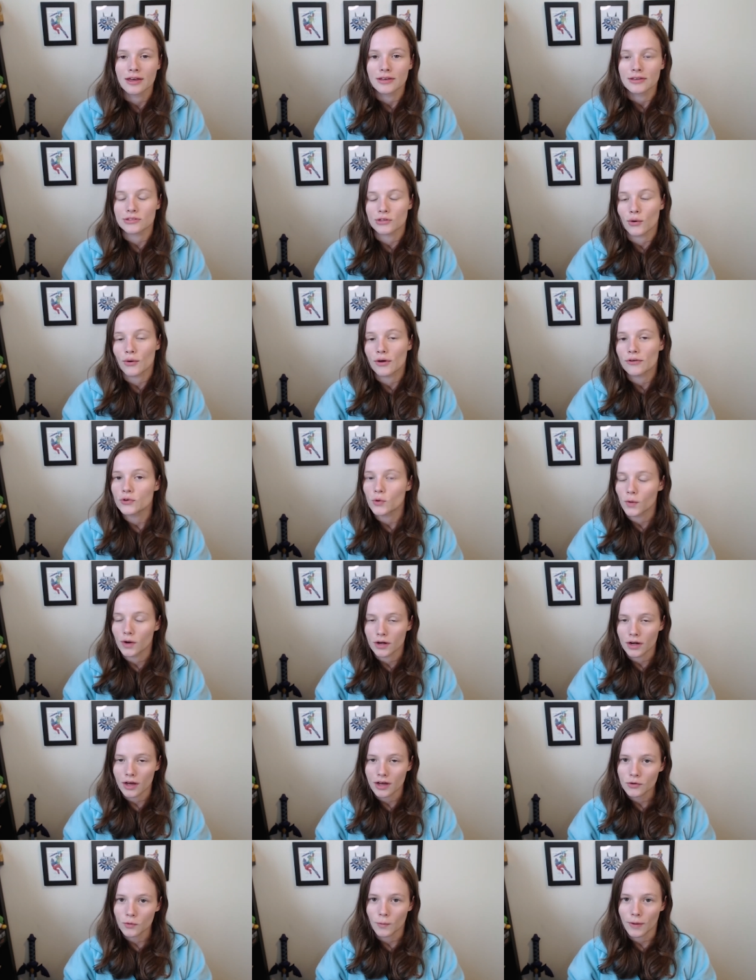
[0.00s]
So if you are
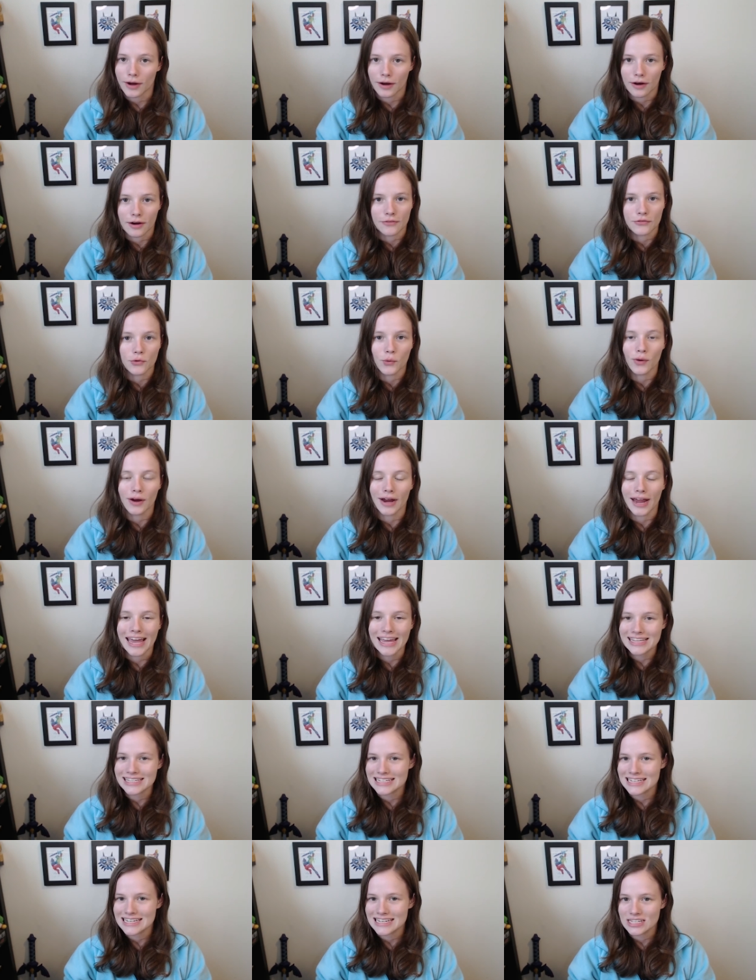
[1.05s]
not aware, if you are
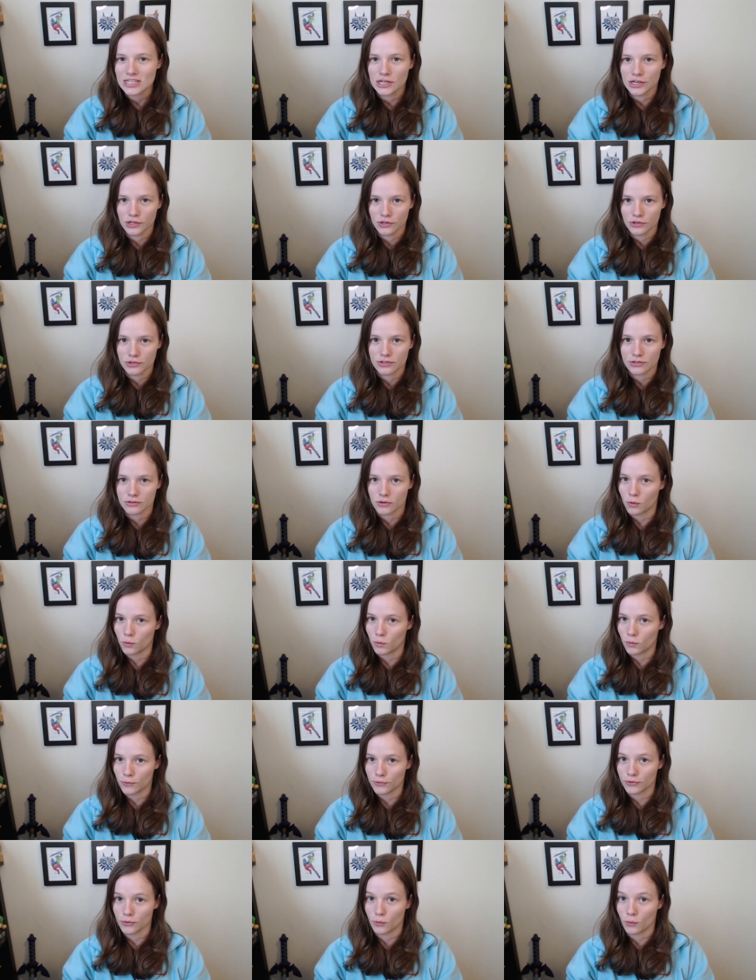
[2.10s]
eighteen years
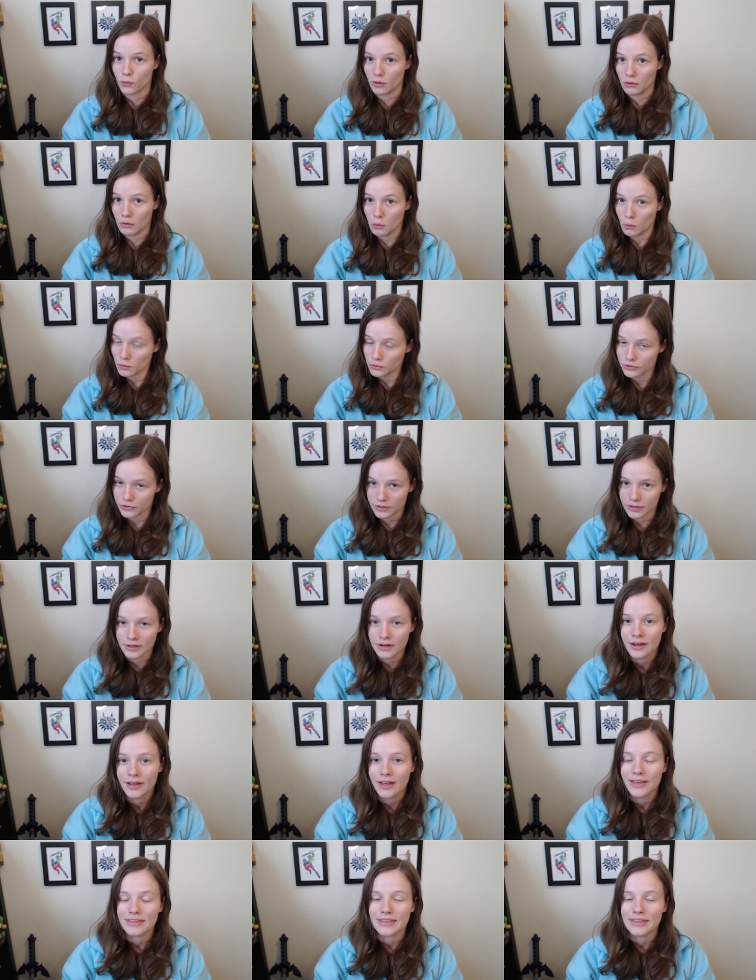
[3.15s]
old or older,